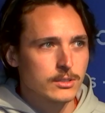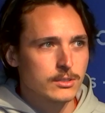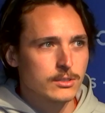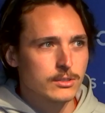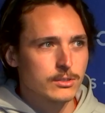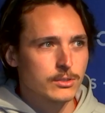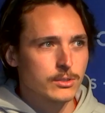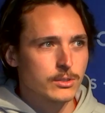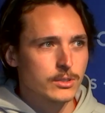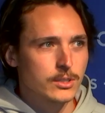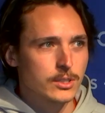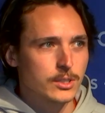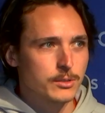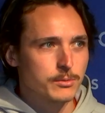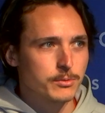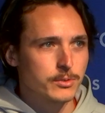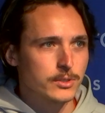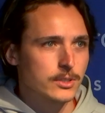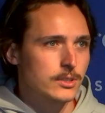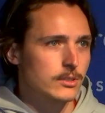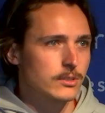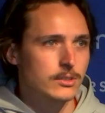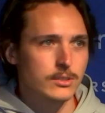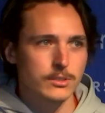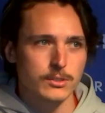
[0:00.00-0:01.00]
So
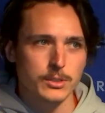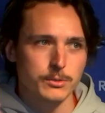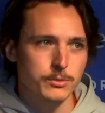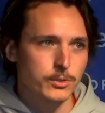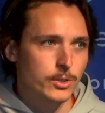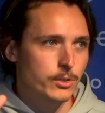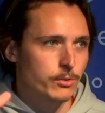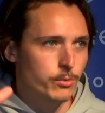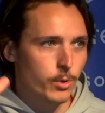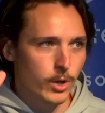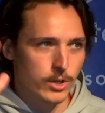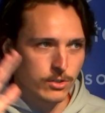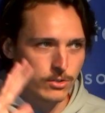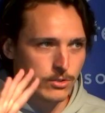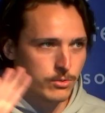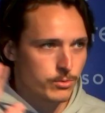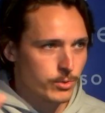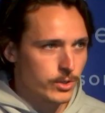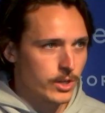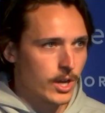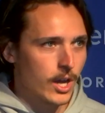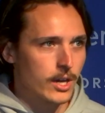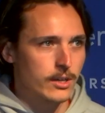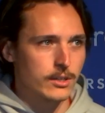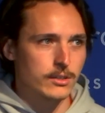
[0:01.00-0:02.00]
if you have questions
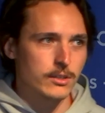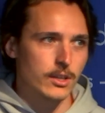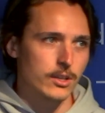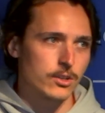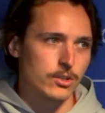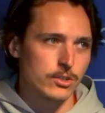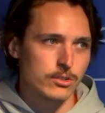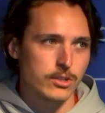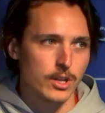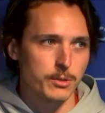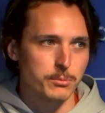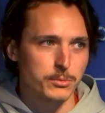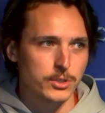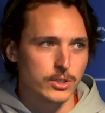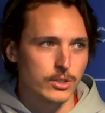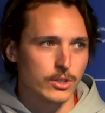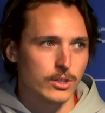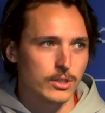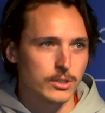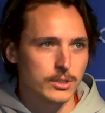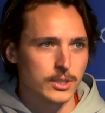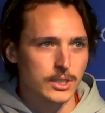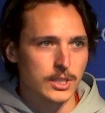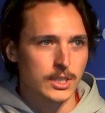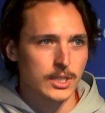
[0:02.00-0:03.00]
regarding that, just let me
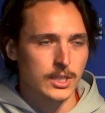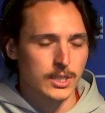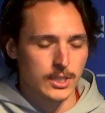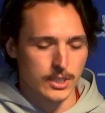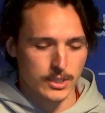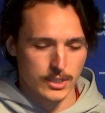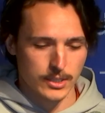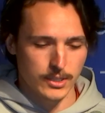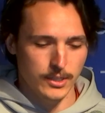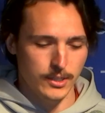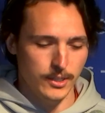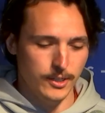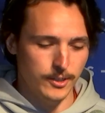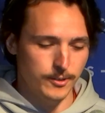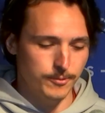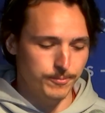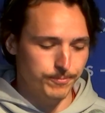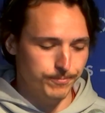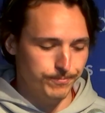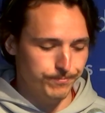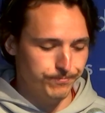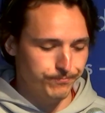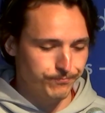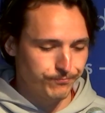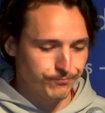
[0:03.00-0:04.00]
know,
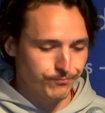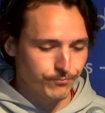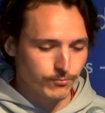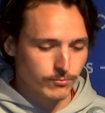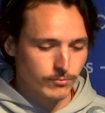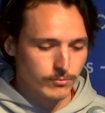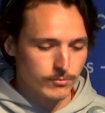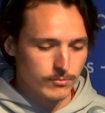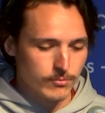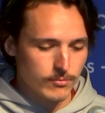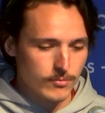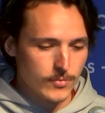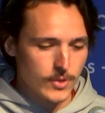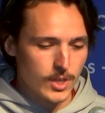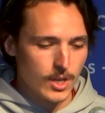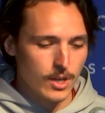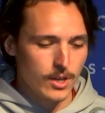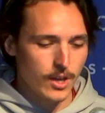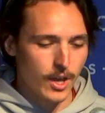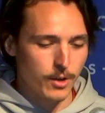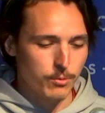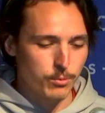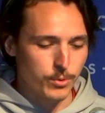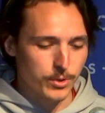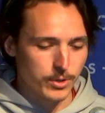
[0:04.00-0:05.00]
and
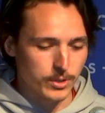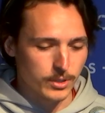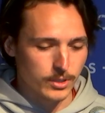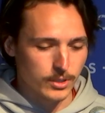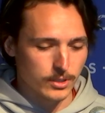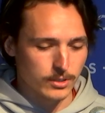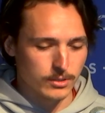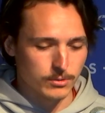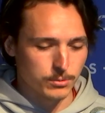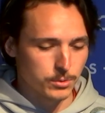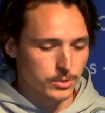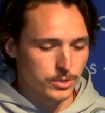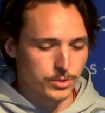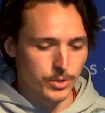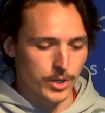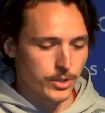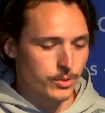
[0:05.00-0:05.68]
we'll try